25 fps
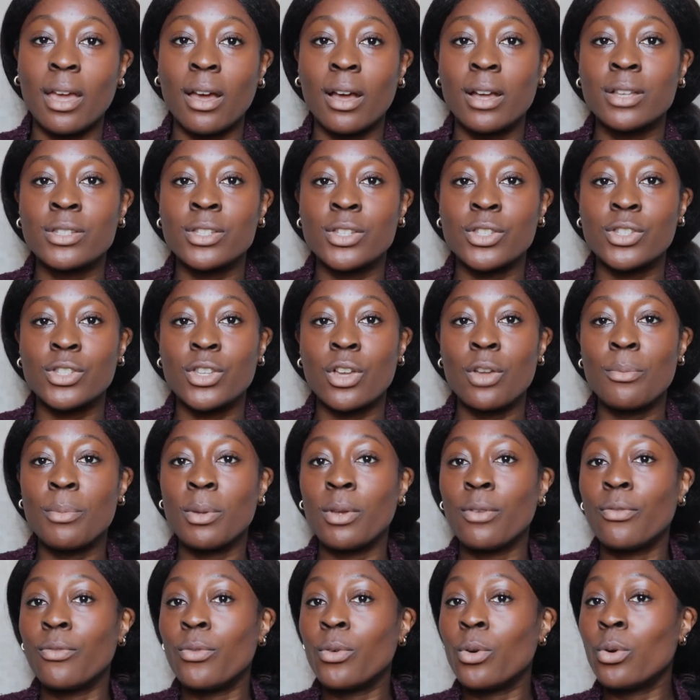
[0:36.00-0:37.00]
guys, so
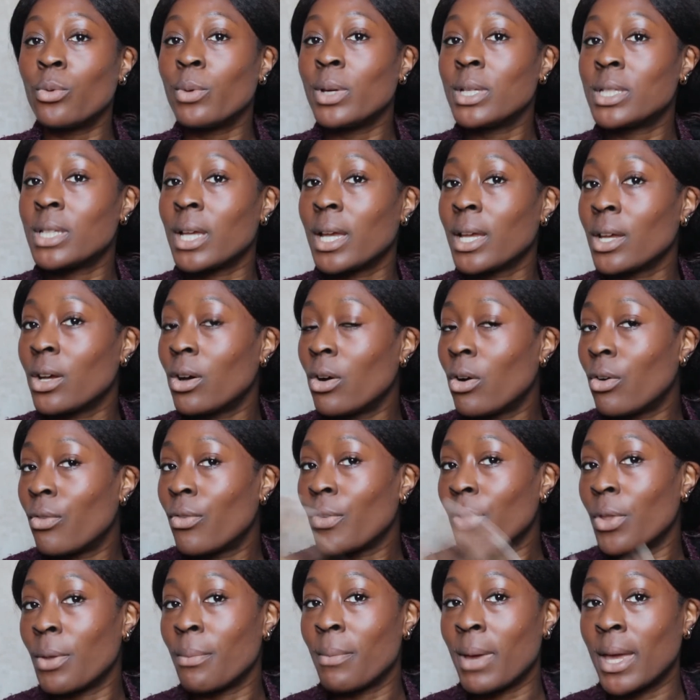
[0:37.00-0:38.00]
before we take
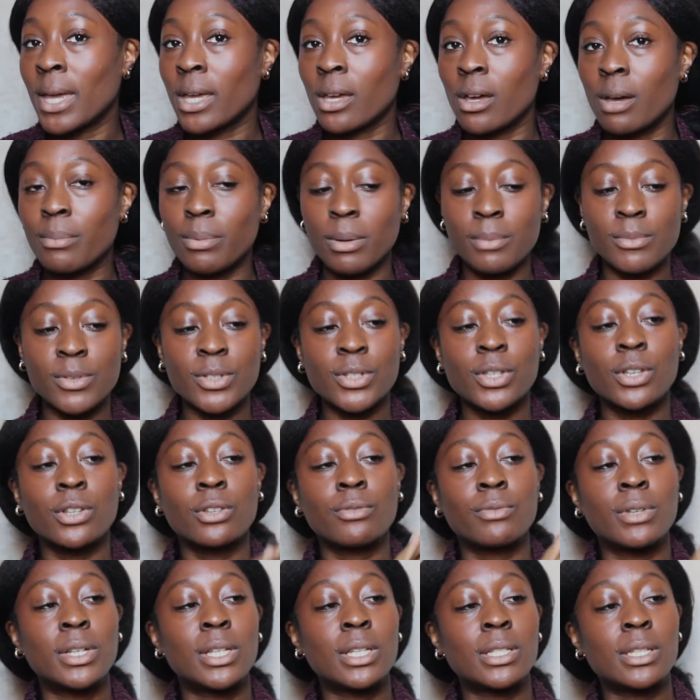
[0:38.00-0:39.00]
off the makeup, I'm just going
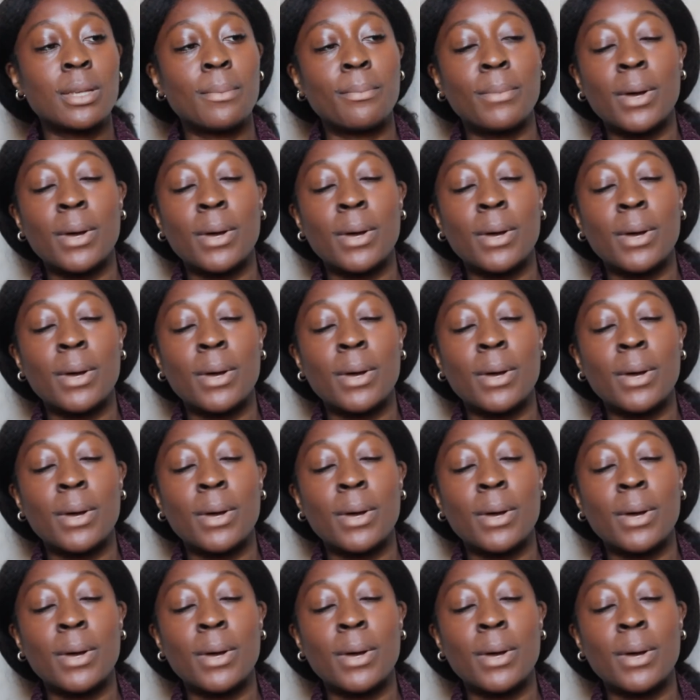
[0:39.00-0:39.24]
to read some